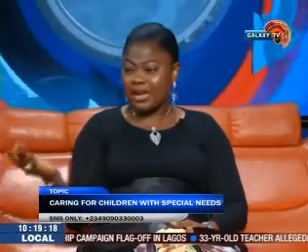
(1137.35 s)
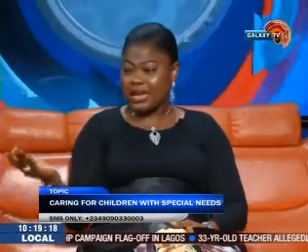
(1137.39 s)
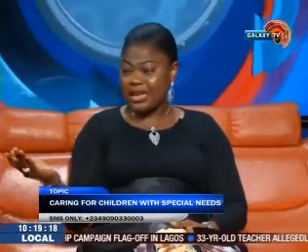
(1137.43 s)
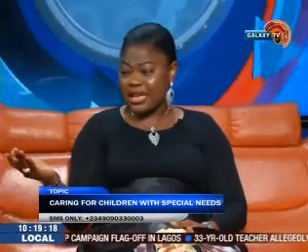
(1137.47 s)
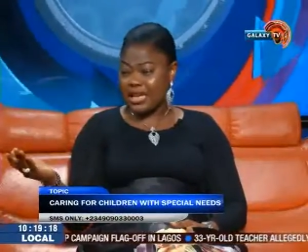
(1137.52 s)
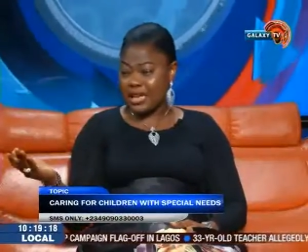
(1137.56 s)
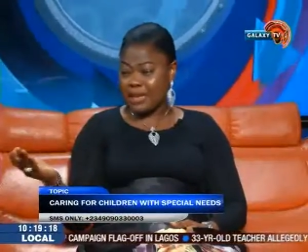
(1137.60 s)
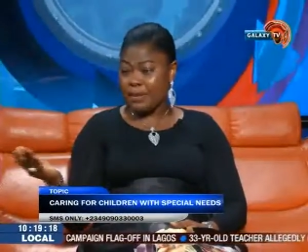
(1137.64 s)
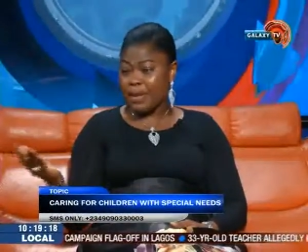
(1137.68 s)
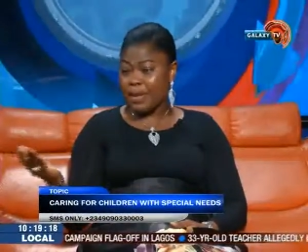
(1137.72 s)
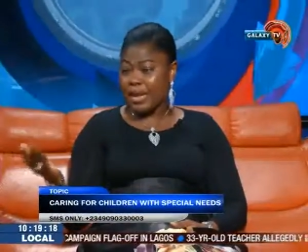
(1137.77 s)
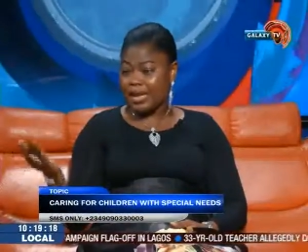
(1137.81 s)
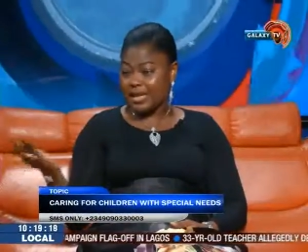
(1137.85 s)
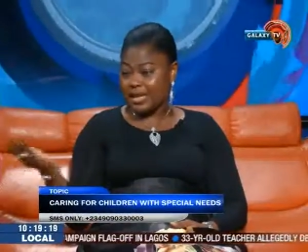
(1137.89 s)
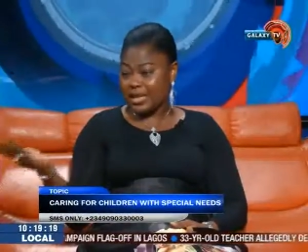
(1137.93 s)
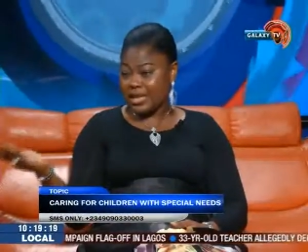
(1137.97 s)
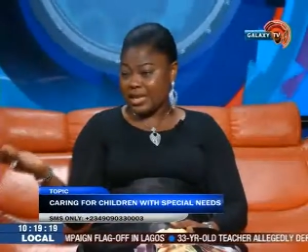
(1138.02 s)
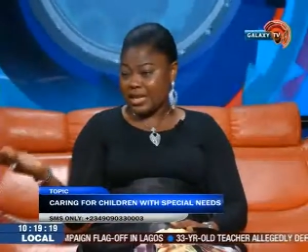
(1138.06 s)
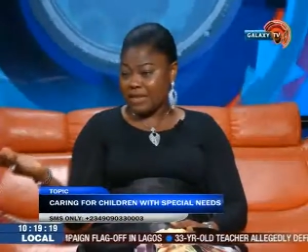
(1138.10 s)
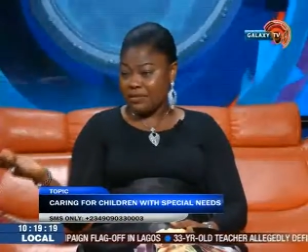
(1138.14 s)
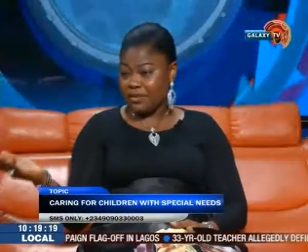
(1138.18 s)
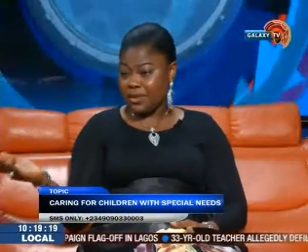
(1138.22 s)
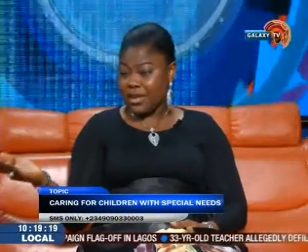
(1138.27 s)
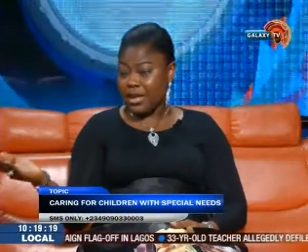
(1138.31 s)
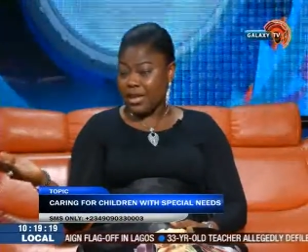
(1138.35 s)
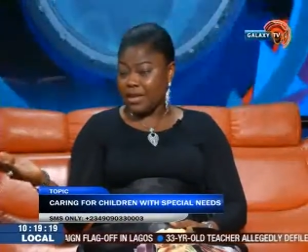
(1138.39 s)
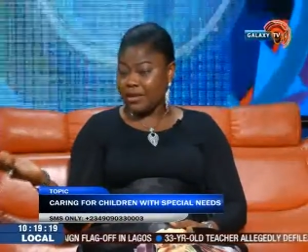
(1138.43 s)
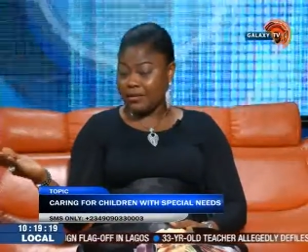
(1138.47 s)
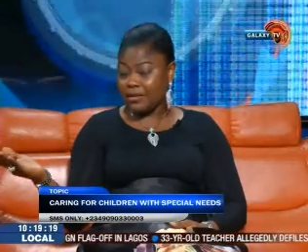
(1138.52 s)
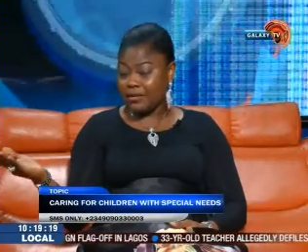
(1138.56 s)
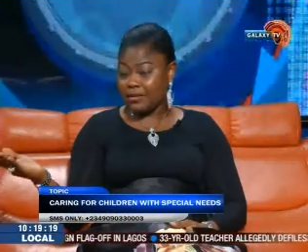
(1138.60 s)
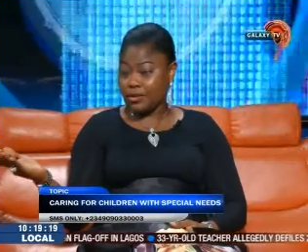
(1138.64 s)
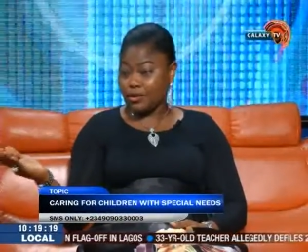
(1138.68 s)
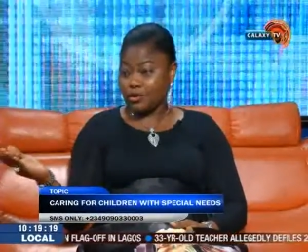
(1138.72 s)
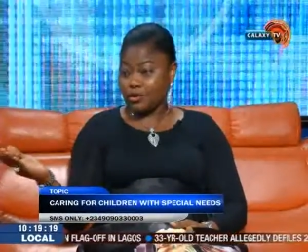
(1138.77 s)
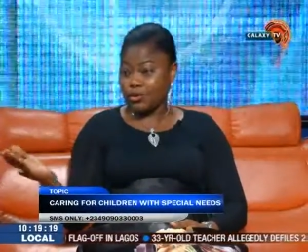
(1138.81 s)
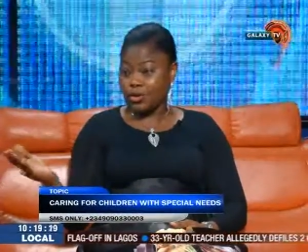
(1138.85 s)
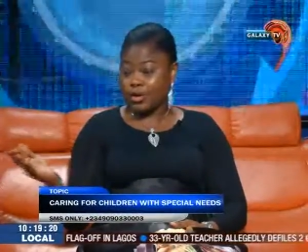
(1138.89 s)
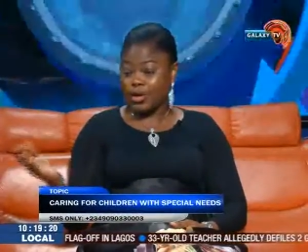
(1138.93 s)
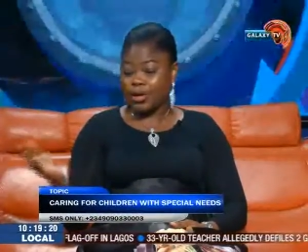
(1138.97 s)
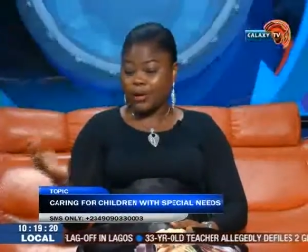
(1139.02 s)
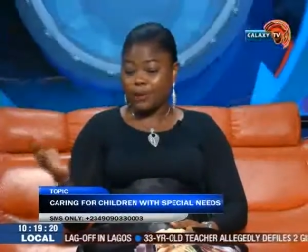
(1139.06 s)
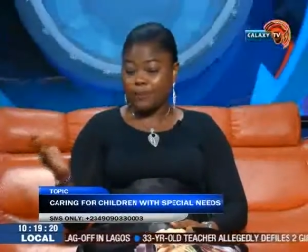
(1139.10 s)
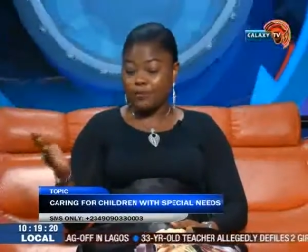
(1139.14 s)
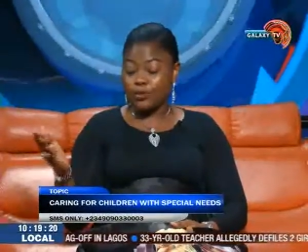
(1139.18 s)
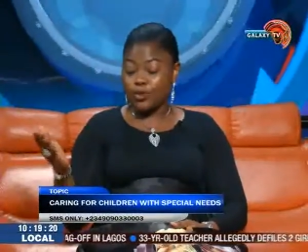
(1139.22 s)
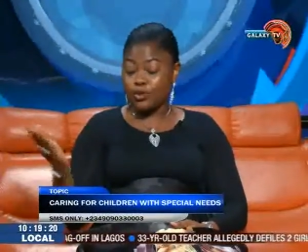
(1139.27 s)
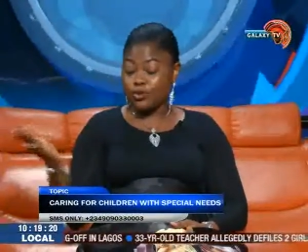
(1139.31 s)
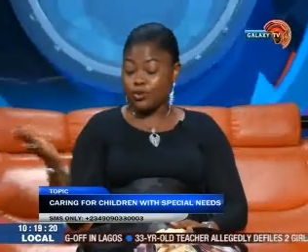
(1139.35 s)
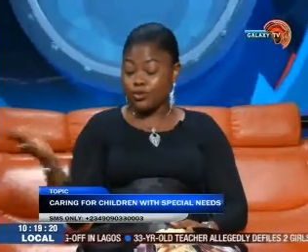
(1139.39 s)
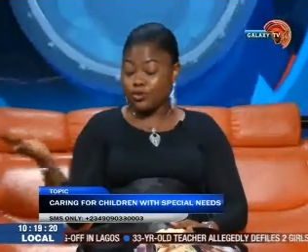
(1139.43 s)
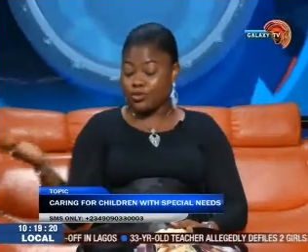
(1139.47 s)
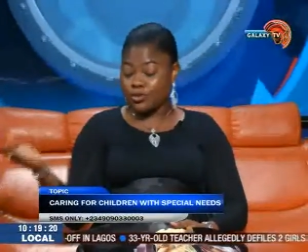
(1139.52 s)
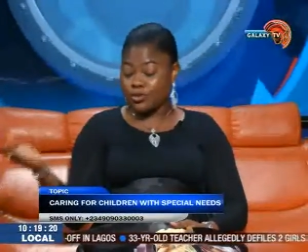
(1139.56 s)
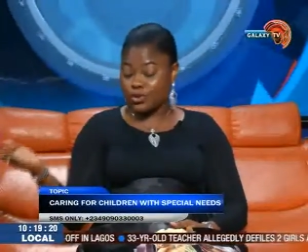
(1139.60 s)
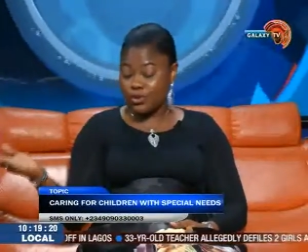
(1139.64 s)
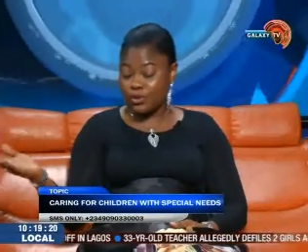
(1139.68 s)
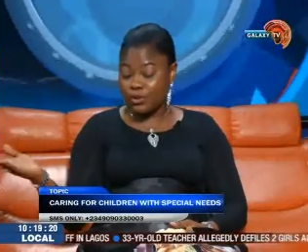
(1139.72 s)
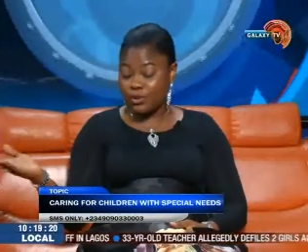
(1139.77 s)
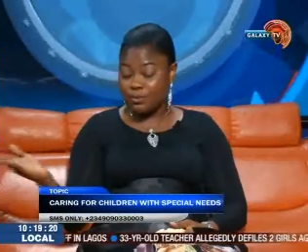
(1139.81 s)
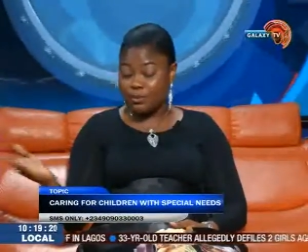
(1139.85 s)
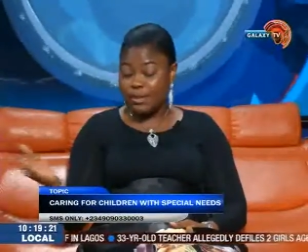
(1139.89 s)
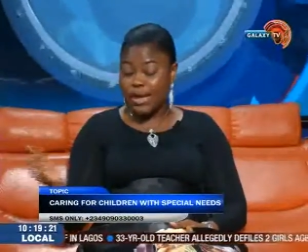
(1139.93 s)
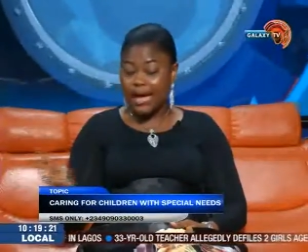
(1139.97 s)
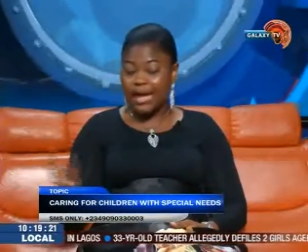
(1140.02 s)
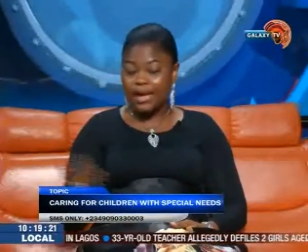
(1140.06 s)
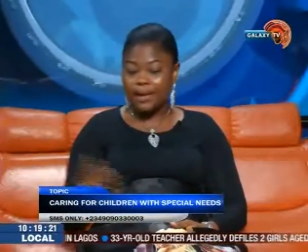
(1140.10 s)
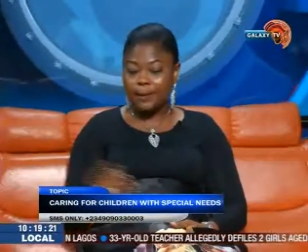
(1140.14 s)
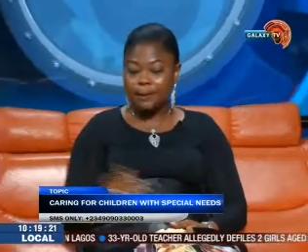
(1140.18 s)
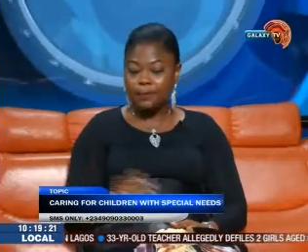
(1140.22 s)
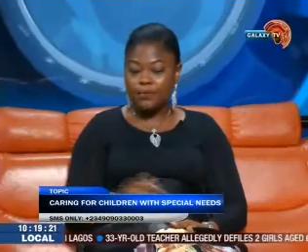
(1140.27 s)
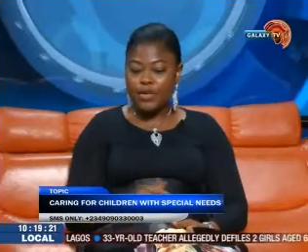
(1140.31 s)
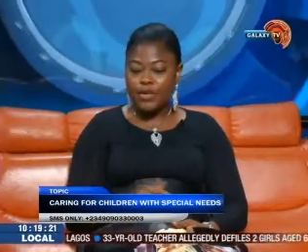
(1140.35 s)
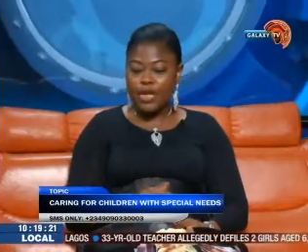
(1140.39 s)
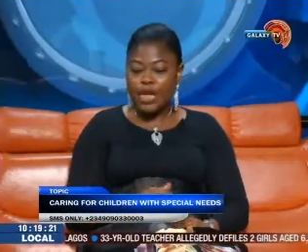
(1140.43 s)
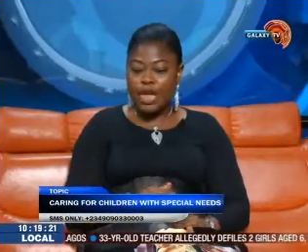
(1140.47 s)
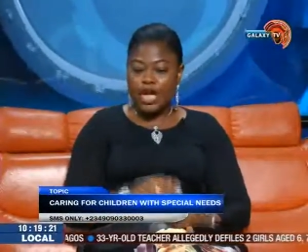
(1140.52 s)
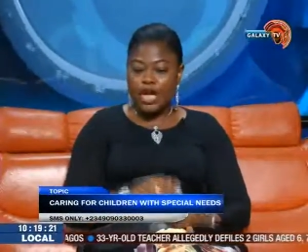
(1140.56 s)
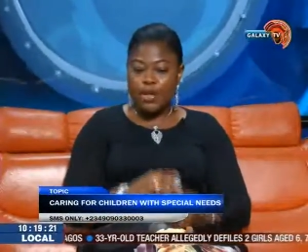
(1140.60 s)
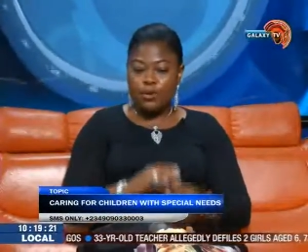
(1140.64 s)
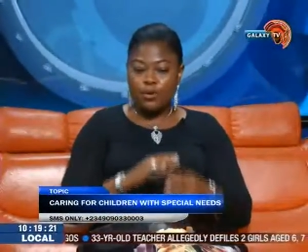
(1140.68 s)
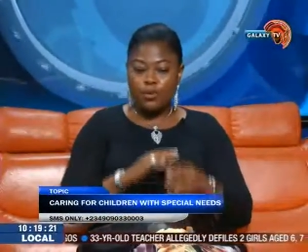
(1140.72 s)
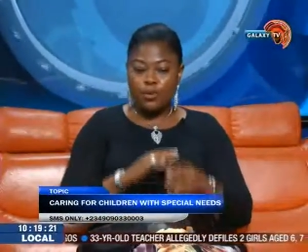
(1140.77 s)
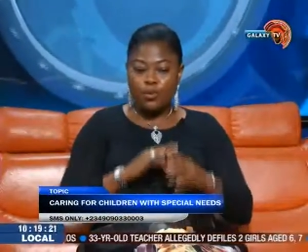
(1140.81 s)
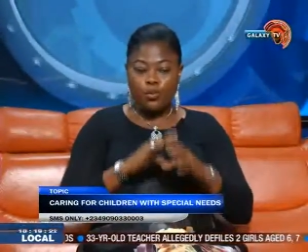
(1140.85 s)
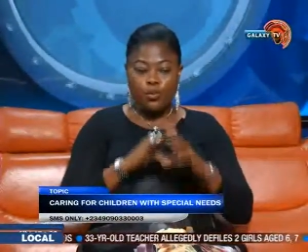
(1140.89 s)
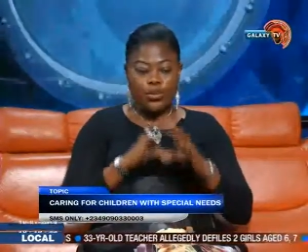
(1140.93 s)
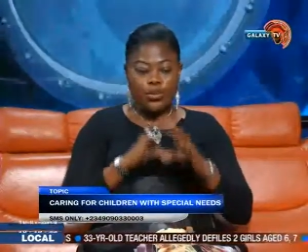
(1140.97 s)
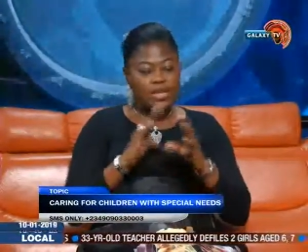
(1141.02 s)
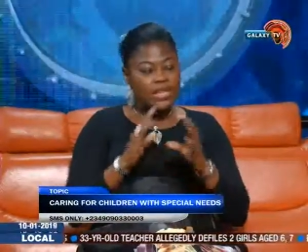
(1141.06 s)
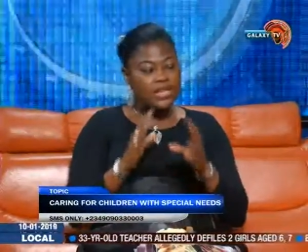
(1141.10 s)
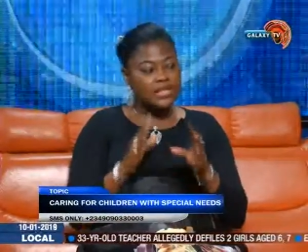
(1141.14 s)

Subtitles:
him handing anything to the man. But within